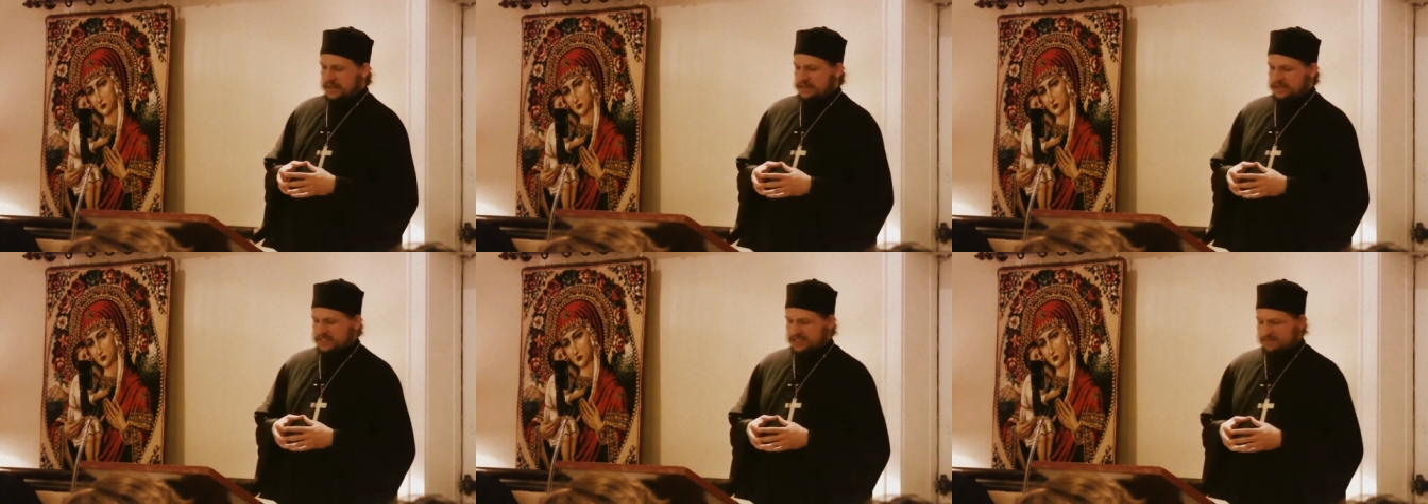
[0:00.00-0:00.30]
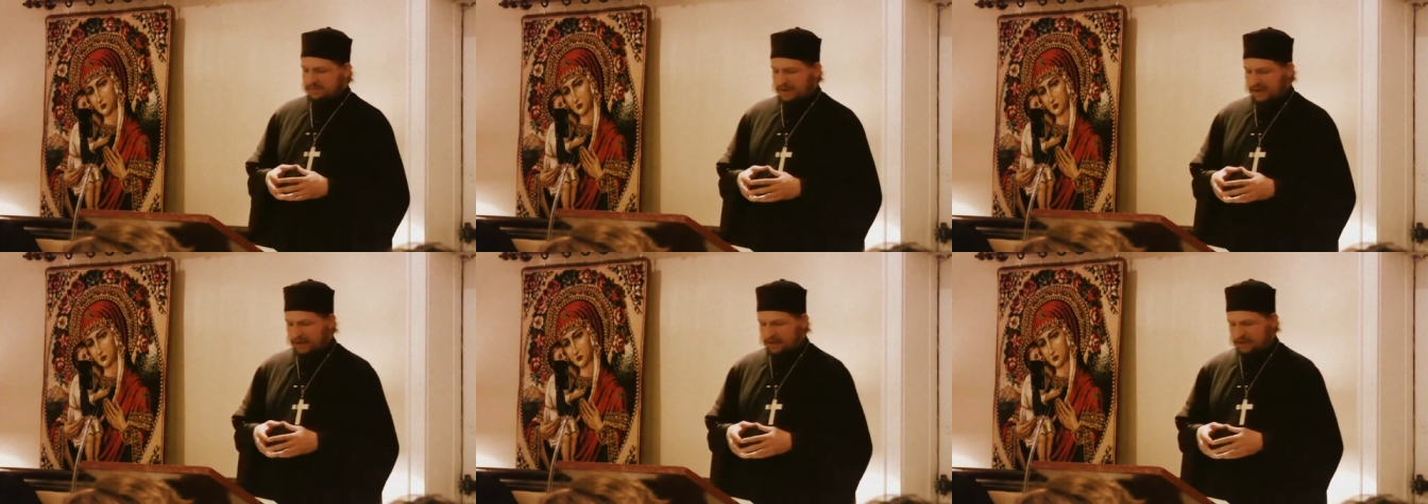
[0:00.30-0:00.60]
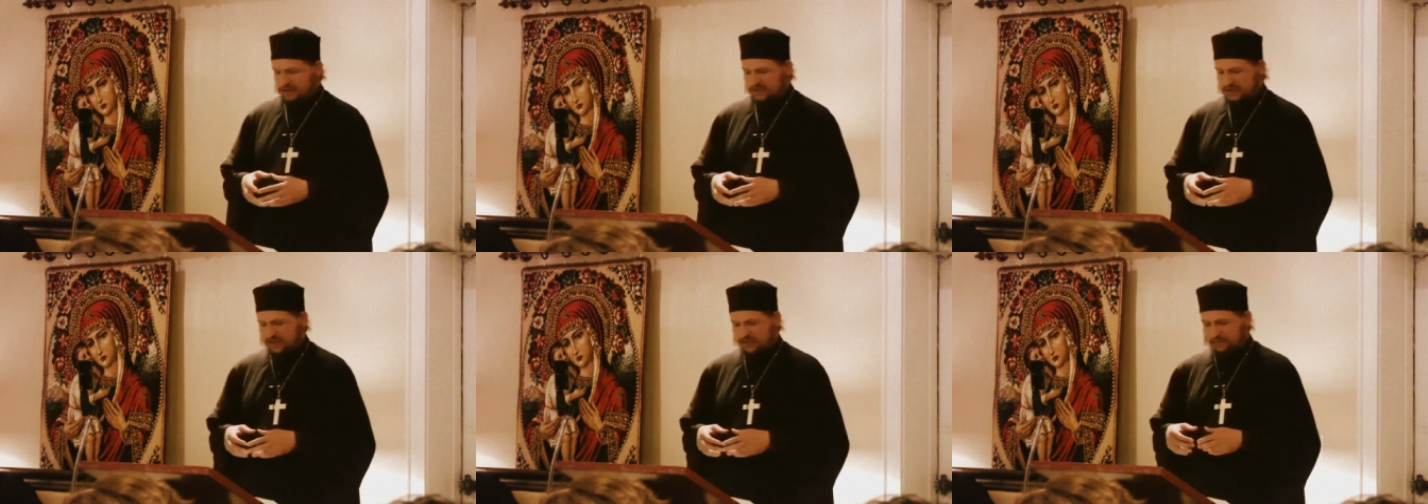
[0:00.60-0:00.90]
the
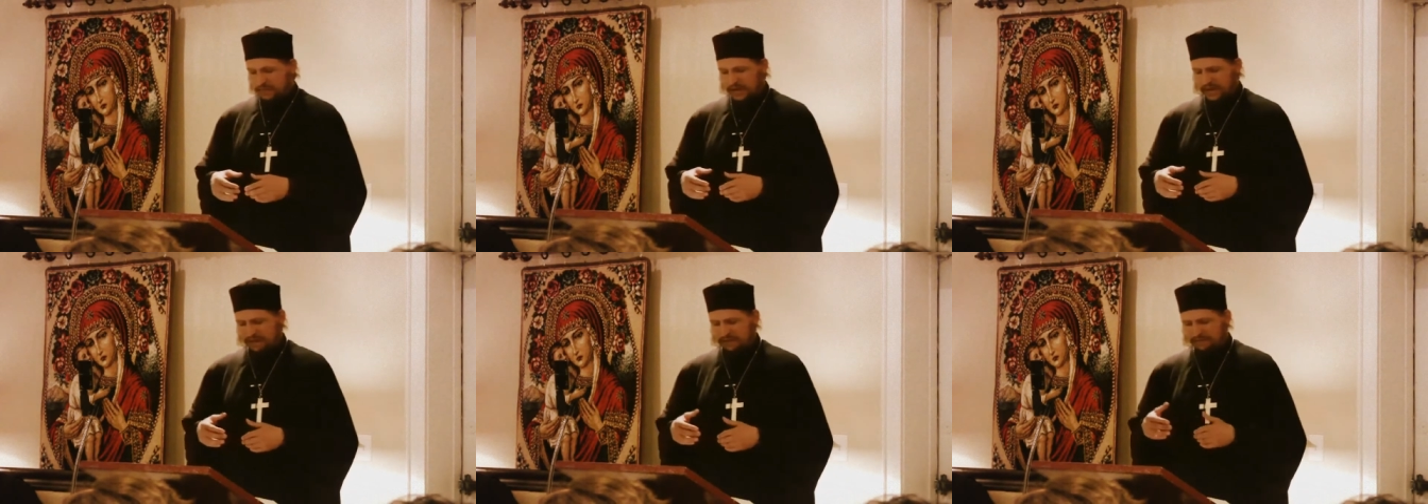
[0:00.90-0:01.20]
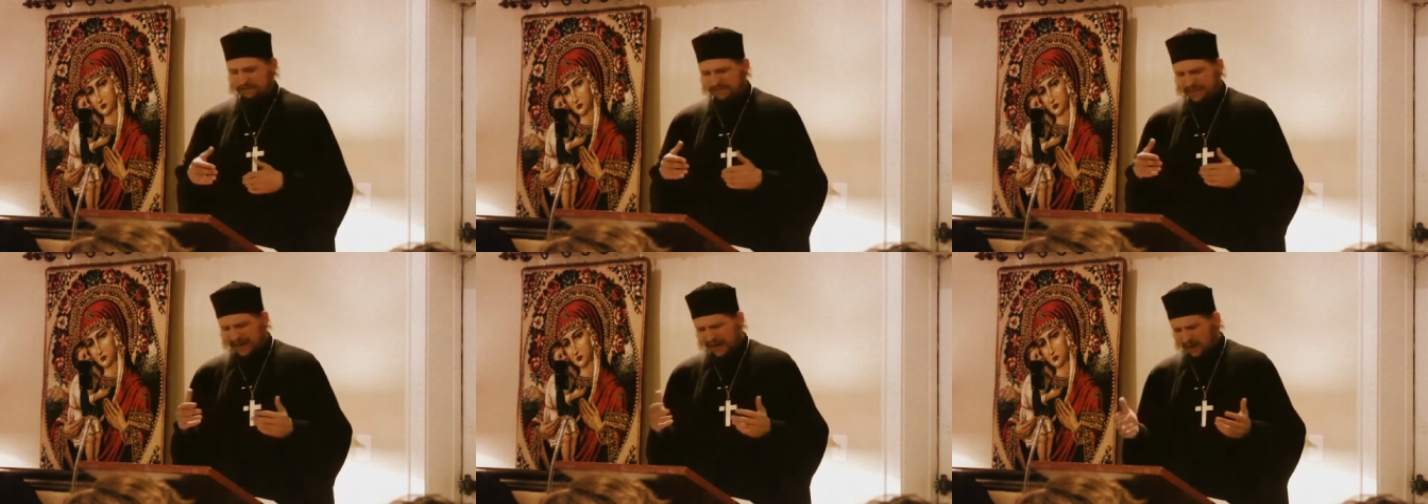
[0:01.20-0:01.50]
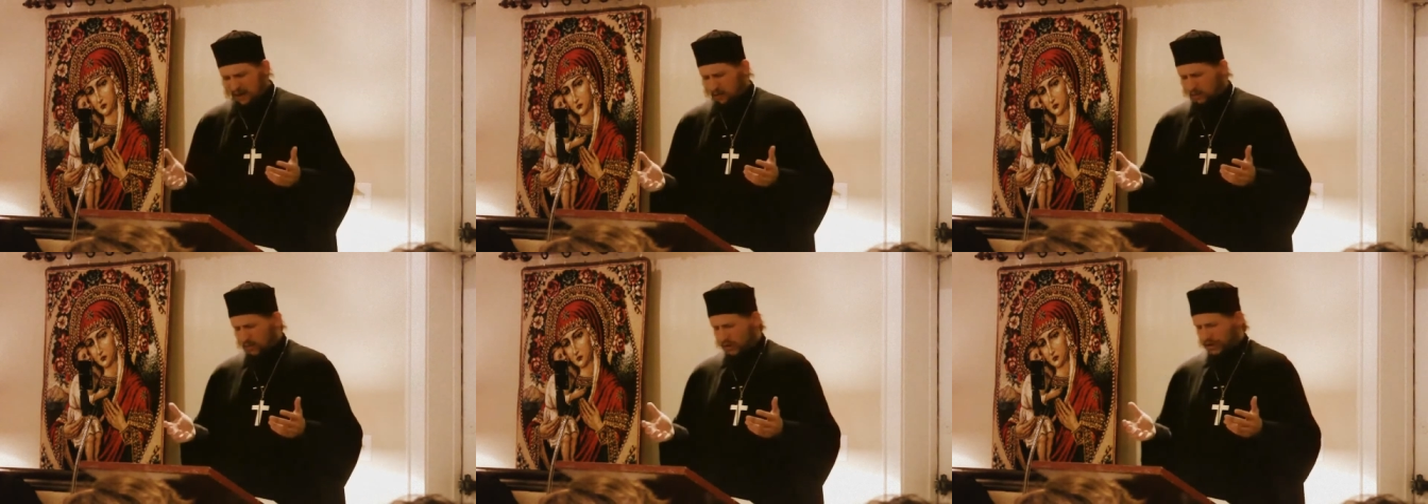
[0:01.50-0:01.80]
smell should have been a
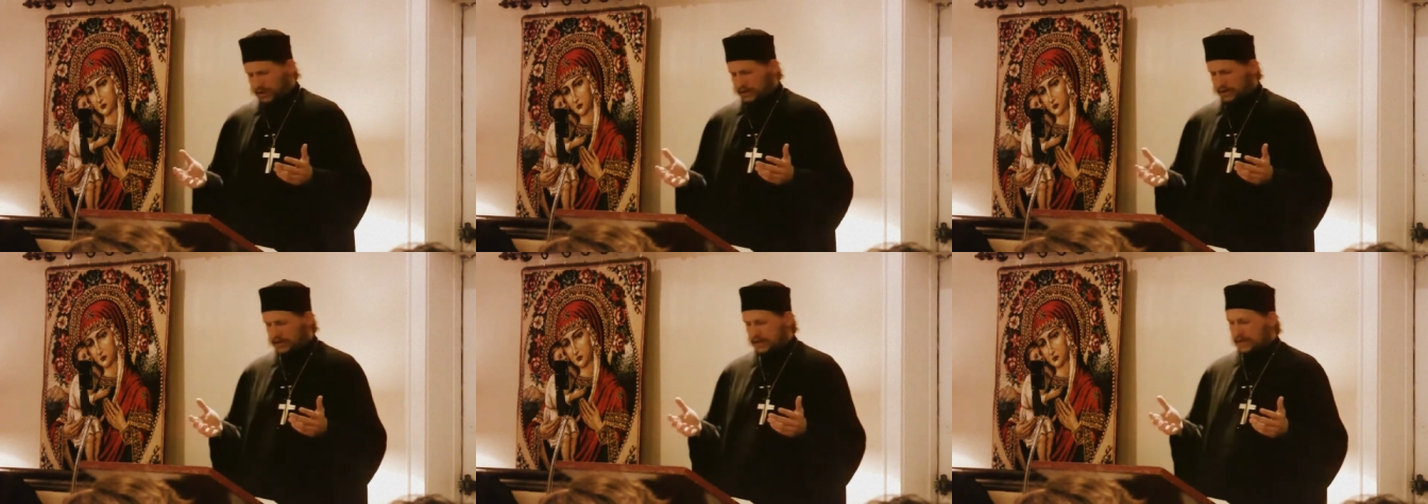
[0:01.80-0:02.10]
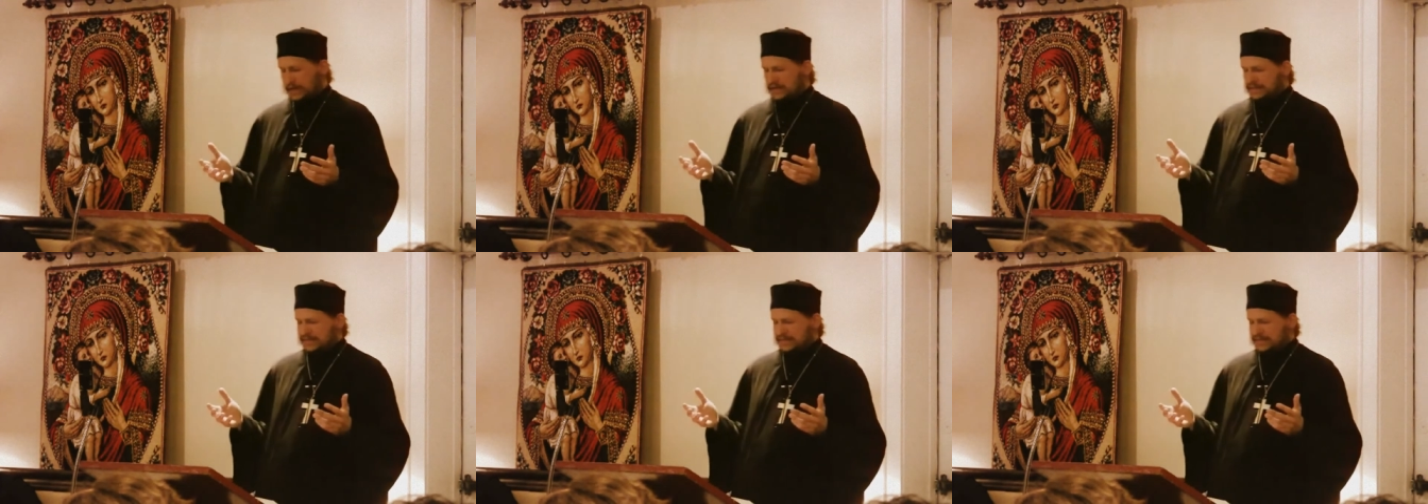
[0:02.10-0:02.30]
foul one.